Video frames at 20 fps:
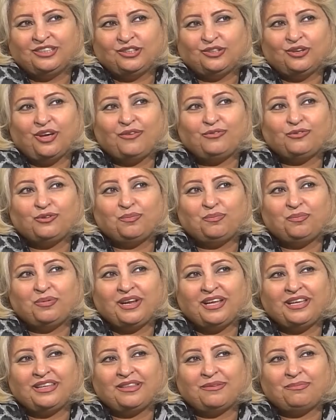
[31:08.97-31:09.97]
You have to
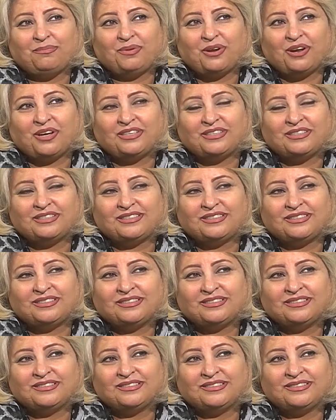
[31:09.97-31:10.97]
pay the price,
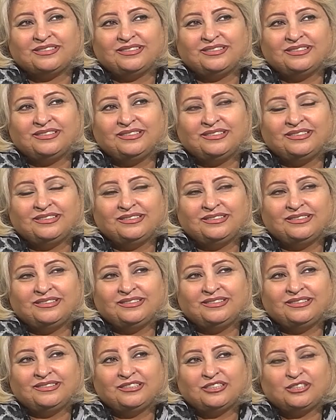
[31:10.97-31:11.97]

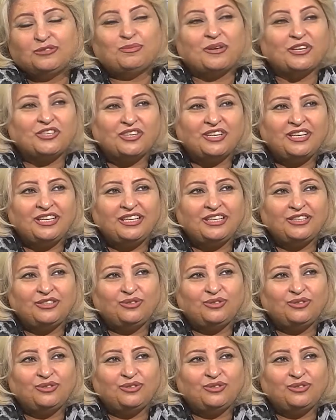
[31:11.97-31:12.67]
especially